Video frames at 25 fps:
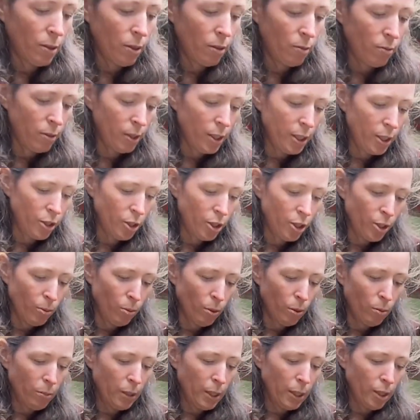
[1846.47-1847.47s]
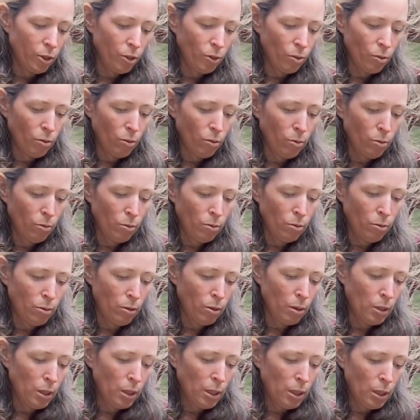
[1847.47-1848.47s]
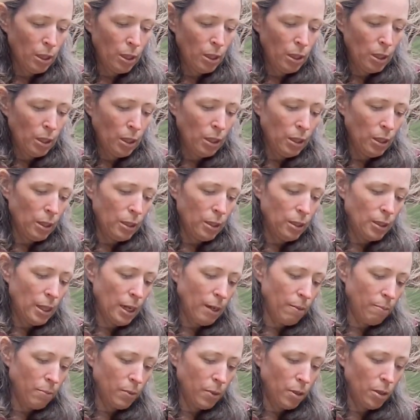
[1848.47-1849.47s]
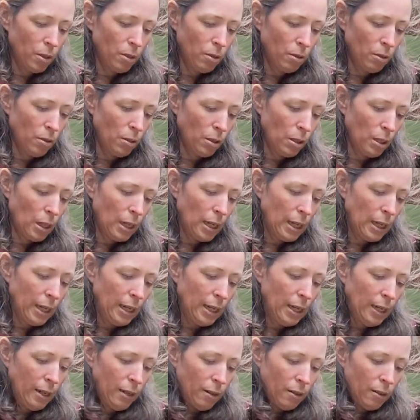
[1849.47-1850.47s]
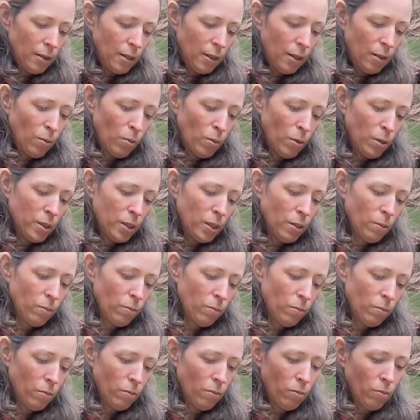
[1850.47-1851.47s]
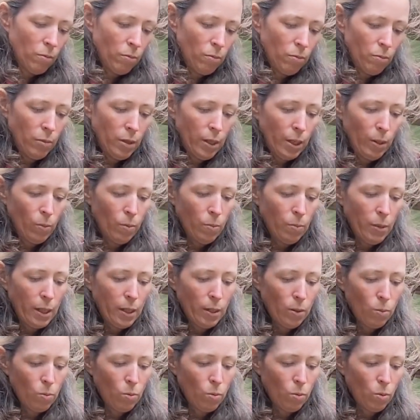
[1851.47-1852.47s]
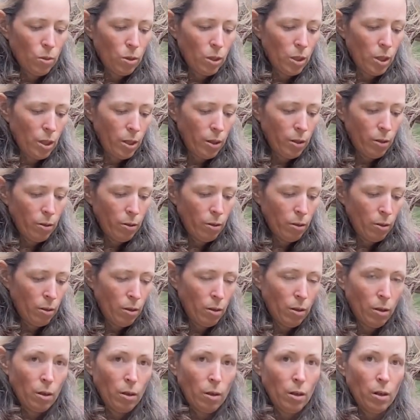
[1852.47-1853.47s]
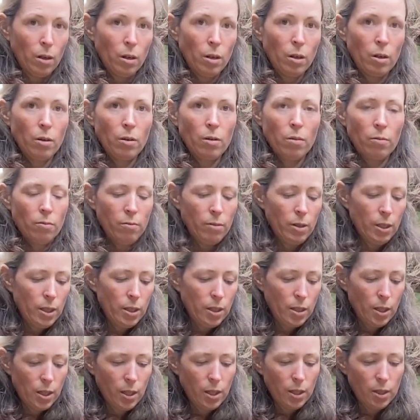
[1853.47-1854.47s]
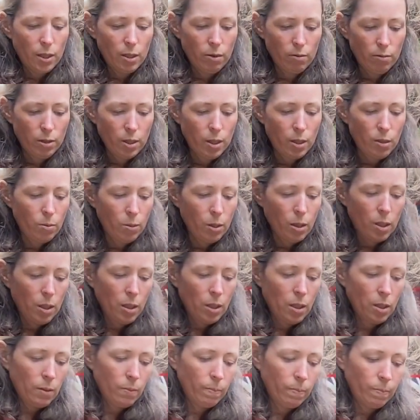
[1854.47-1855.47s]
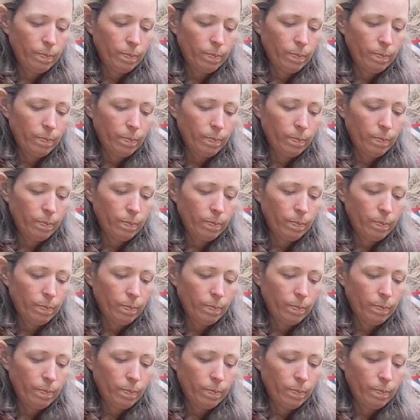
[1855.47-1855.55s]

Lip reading: I really do want to make sure the stems are clean, because otherwise it really will make the water go really dirty really quickly.